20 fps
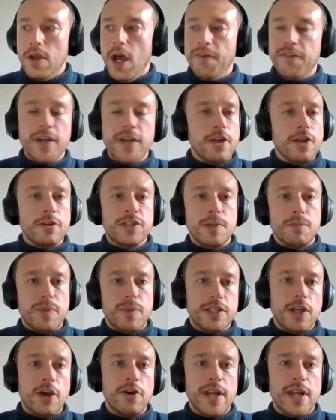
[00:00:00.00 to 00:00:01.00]
I think those
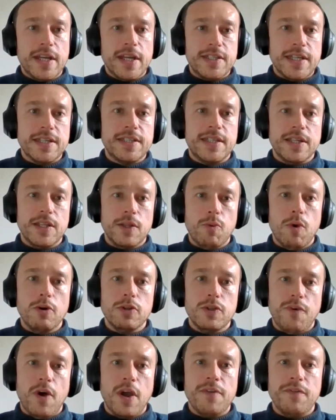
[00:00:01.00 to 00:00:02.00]
simply don't exist in the
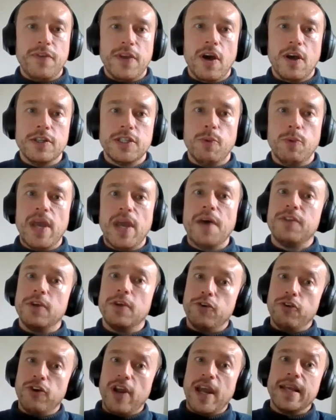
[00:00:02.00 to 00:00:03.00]
world of IVR. So we have to
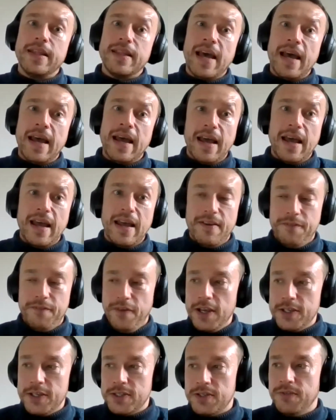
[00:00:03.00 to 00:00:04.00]
create that
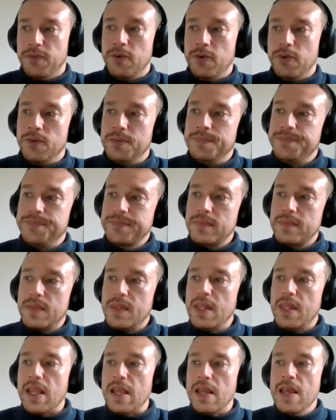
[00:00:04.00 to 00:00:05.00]
first of all.
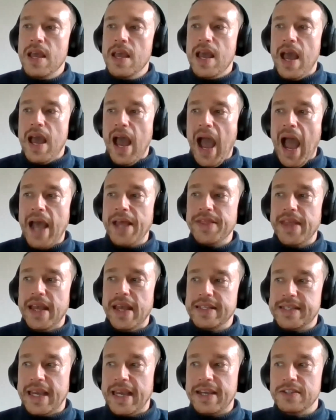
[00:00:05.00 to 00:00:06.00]
And
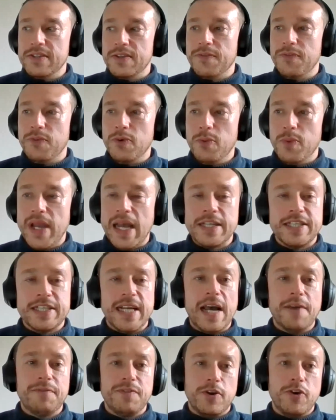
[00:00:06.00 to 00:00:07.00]
then second of all, we
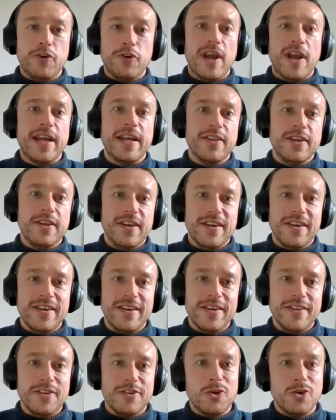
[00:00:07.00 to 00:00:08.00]
actually have to create
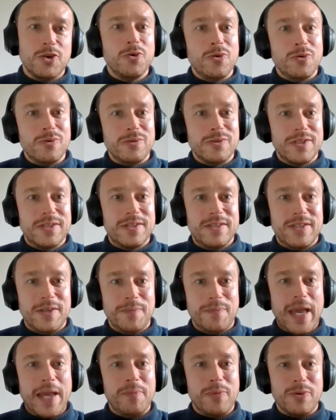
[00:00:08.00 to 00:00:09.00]
the tools to
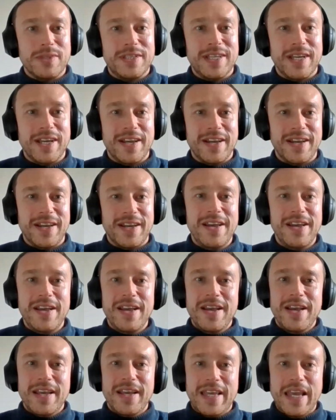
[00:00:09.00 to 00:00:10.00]
be able to
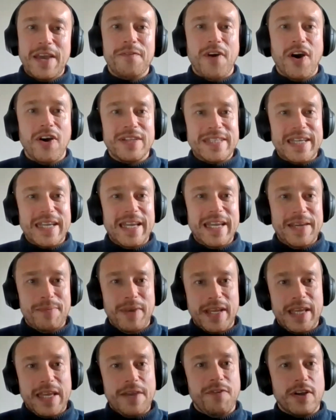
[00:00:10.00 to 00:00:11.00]
give our team
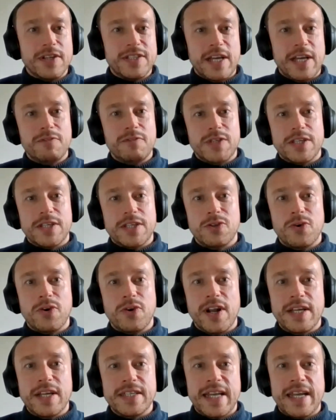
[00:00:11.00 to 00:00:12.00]
and give ourselves as an
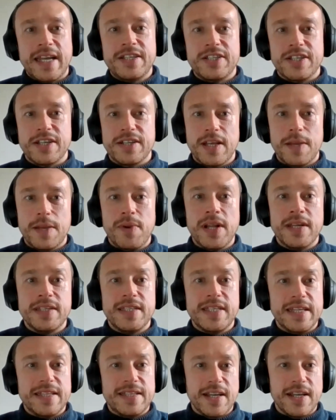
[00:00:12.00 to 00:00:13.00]
organization the
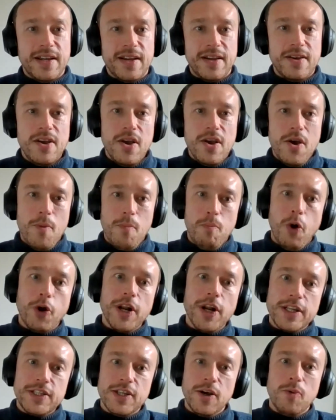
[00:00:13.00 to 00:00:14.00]
ability to
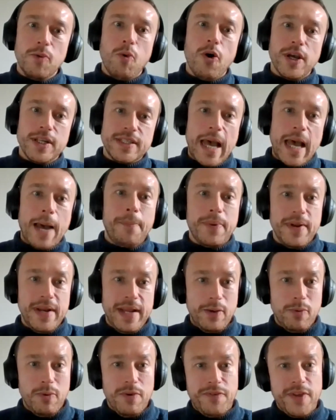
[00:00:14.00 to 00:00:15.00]
monitor what is
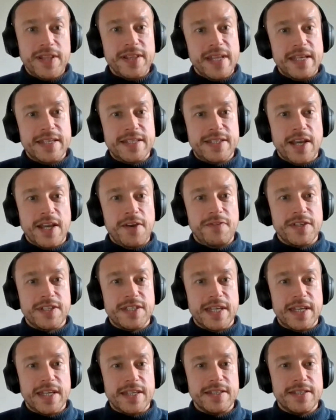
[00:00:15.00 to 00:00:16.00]
happening within these
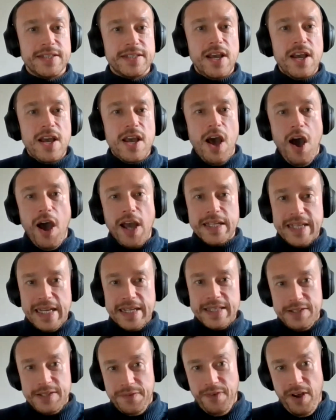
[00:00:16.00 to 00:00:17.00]
services,
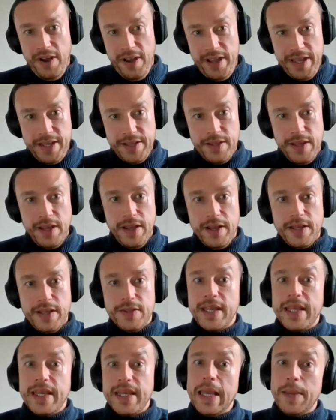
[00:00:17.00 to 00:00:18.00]
identify
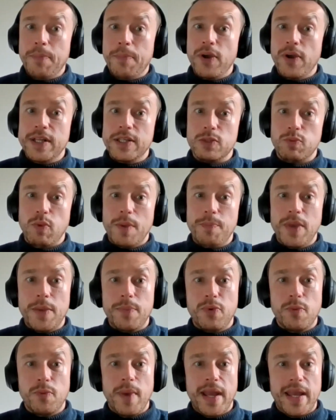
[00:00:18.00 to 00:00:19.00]
the key points where
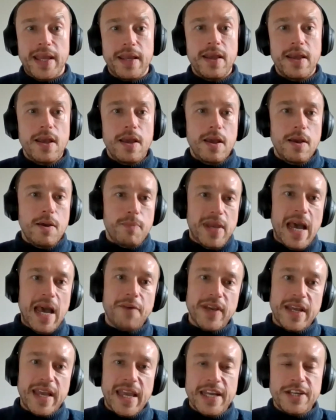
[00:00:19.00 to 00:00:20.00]
people may be
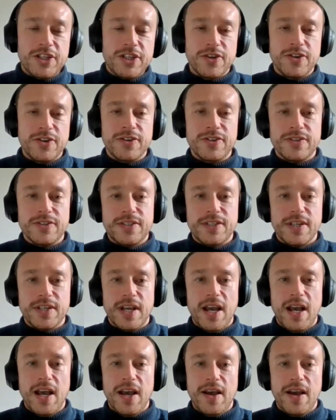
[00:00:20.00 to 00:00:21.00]
having issues,
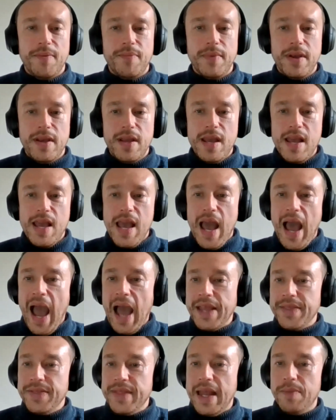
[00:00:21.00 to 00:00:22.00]

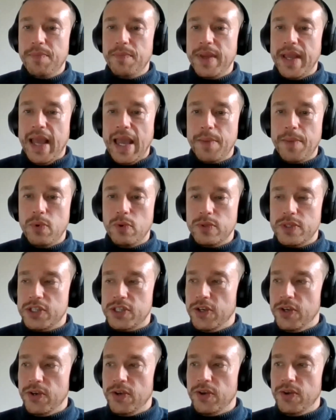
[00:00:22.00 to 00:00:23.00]
and then be able
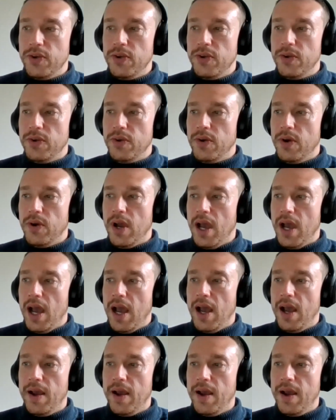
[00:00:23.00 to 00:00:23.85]
to